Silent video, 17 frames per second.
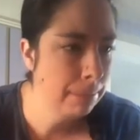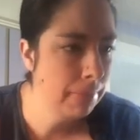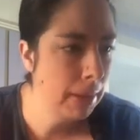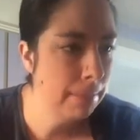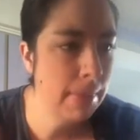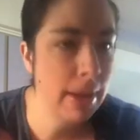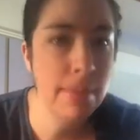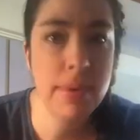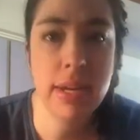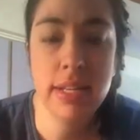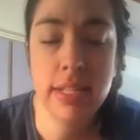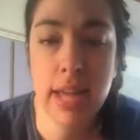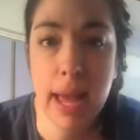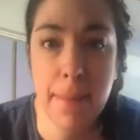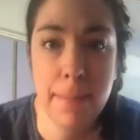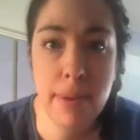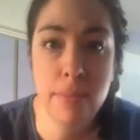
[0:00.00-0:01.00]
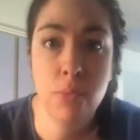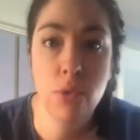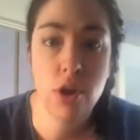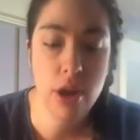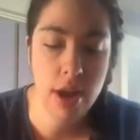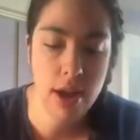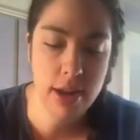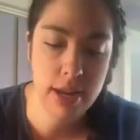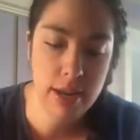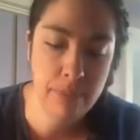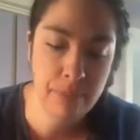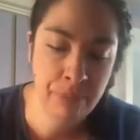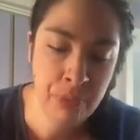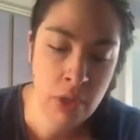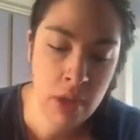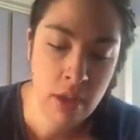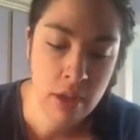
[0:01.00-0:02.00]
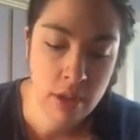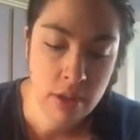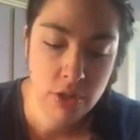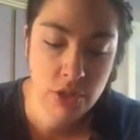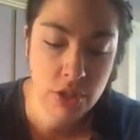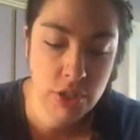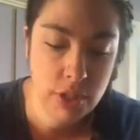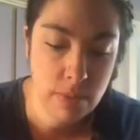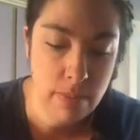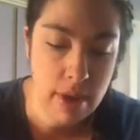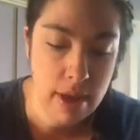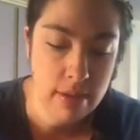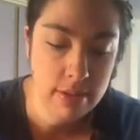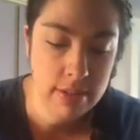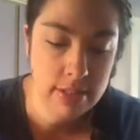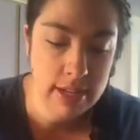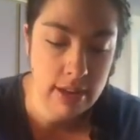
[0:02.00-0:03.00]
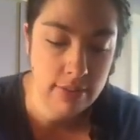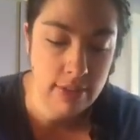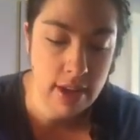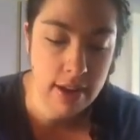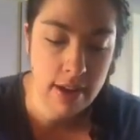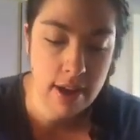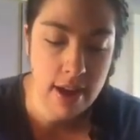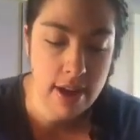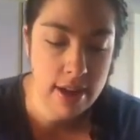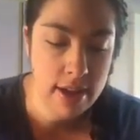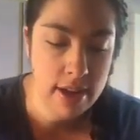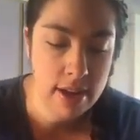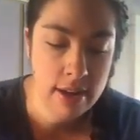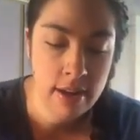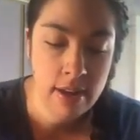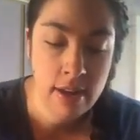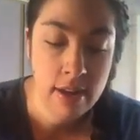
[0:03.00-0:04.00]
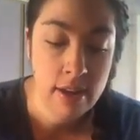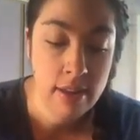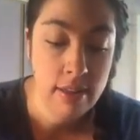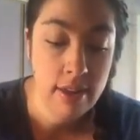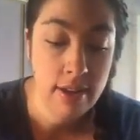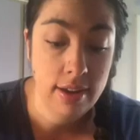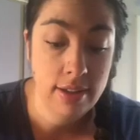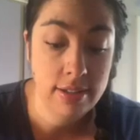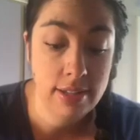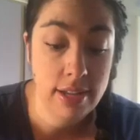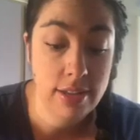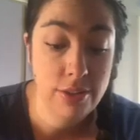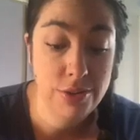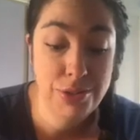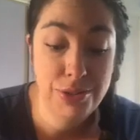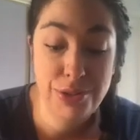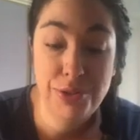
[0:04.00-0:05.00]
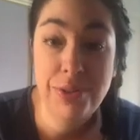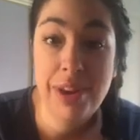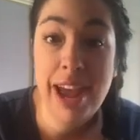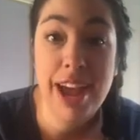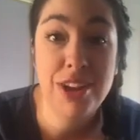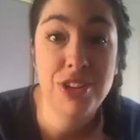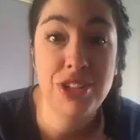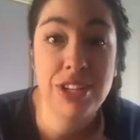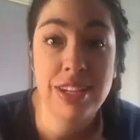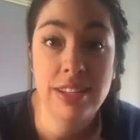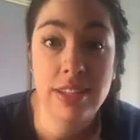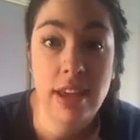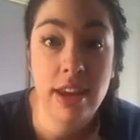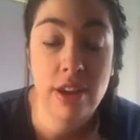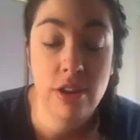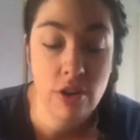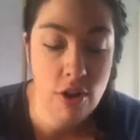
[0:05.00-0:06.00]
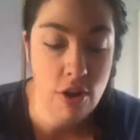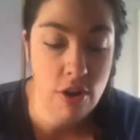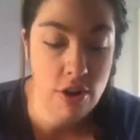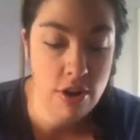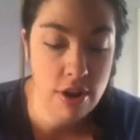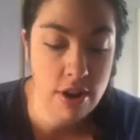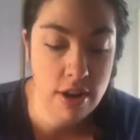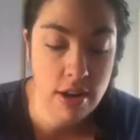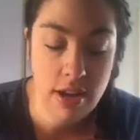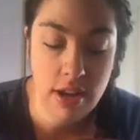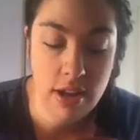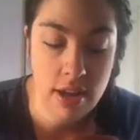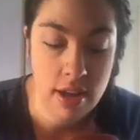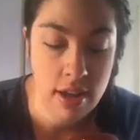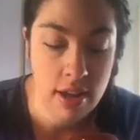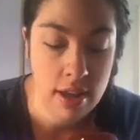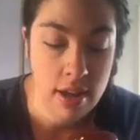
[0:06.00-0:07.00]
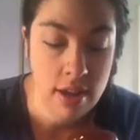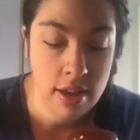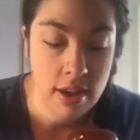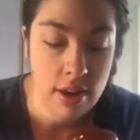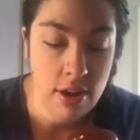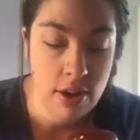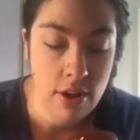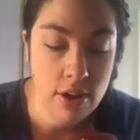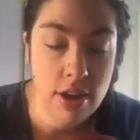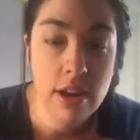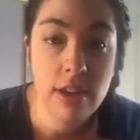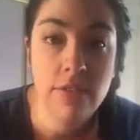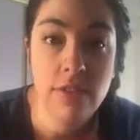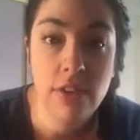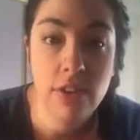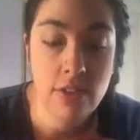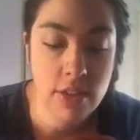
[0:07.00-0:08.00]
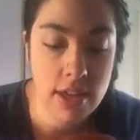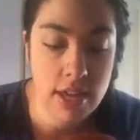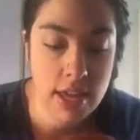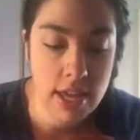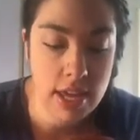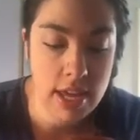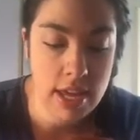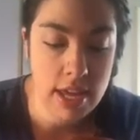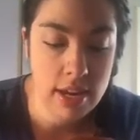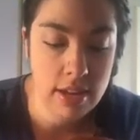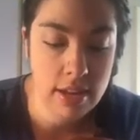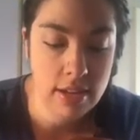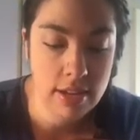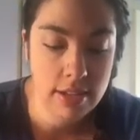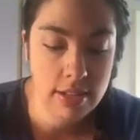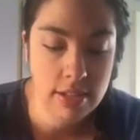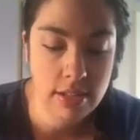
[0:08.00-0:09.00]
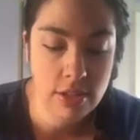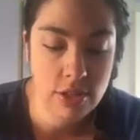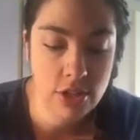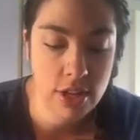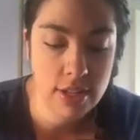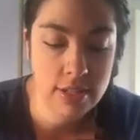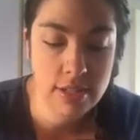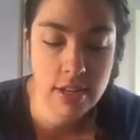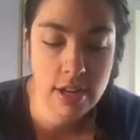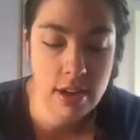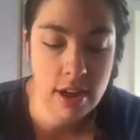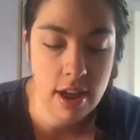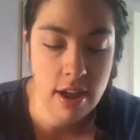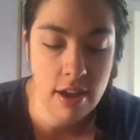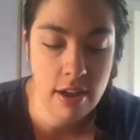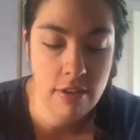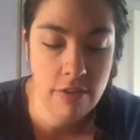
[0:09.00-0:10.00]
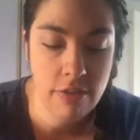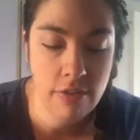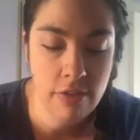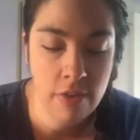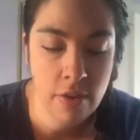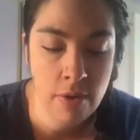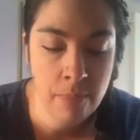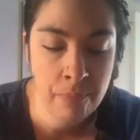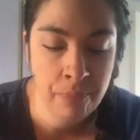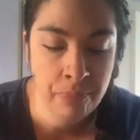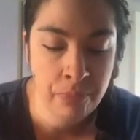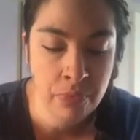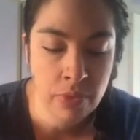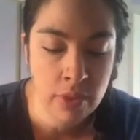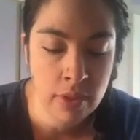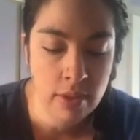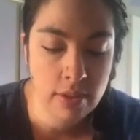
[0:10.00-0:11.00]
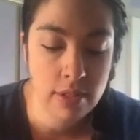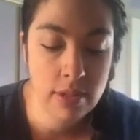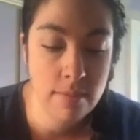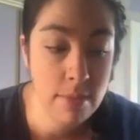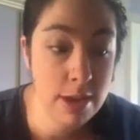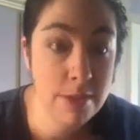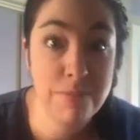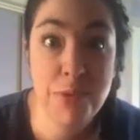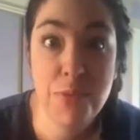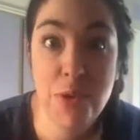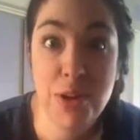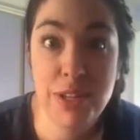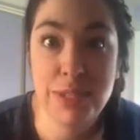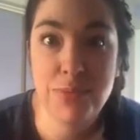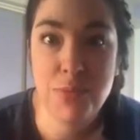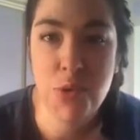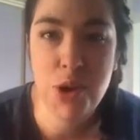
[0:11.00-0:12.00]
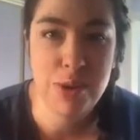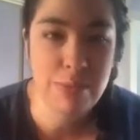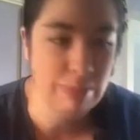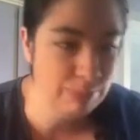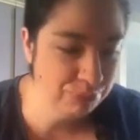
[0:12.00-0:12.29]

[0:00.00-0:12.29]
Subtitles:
Maybe a tad bit more honey, just to balance out that cayenne. Like I said, those 2 dashes, I can already feel the heat. It's just enough to make me want some more.